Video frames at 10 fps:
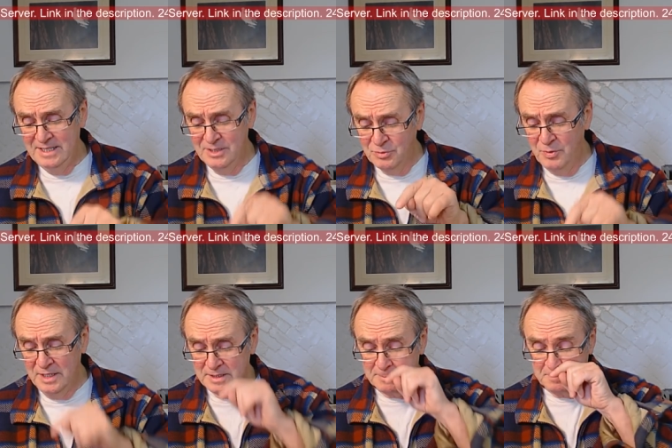It is
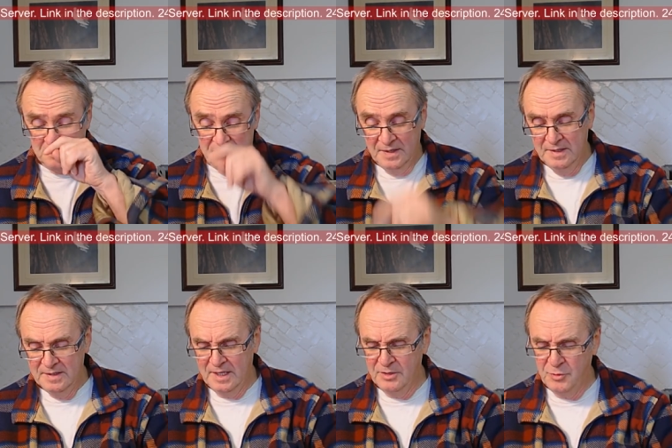written.
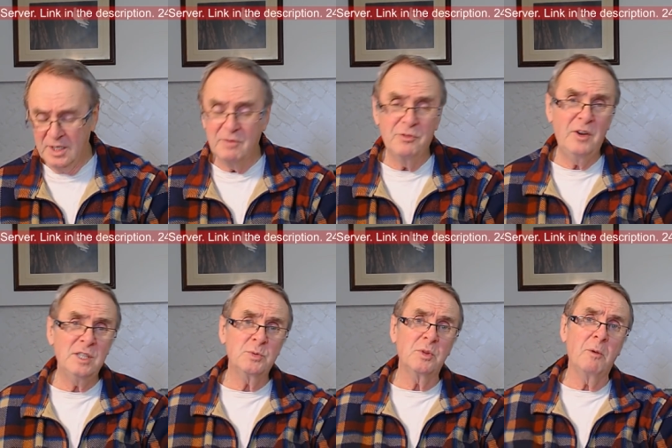That if we
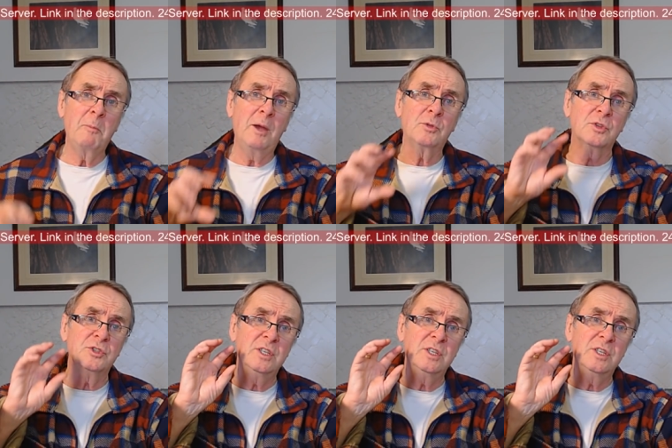confess with our mouth that